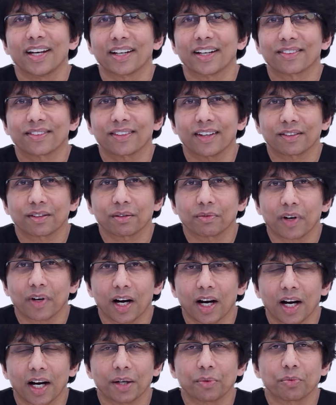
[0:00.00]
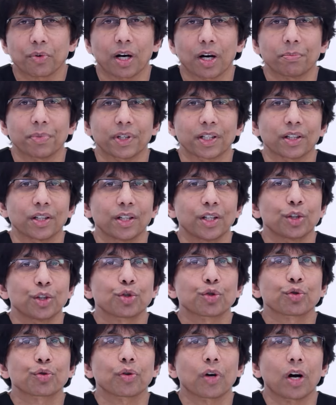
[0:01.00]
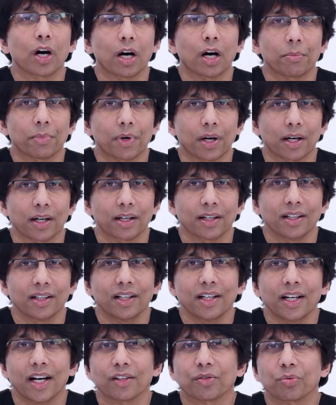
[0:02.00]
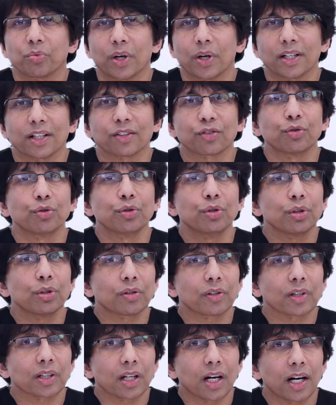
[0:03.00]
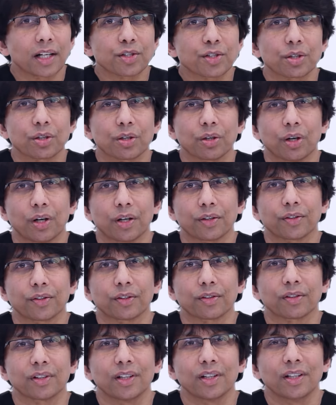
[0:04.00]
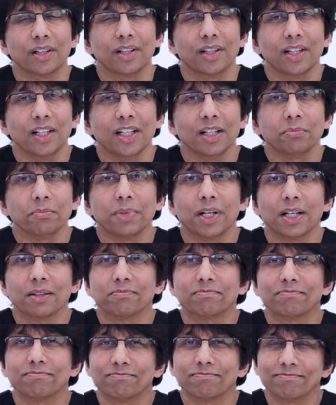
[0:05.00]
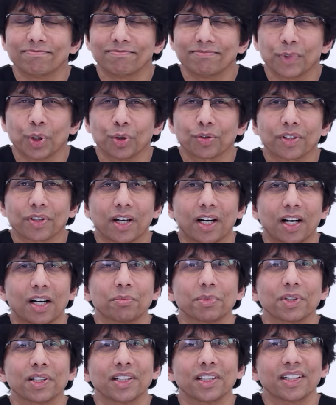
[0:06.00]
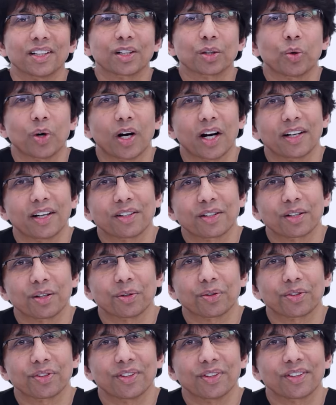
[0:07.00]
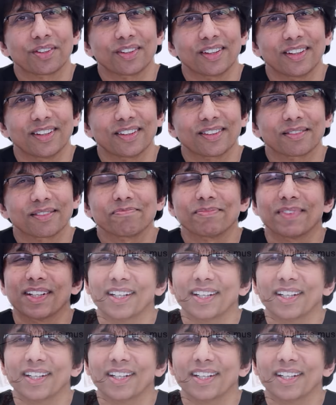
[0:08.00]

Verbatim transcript: excessive eye rubbing, trauma, as well as neurologic causes. But most commonly acquired ptosis is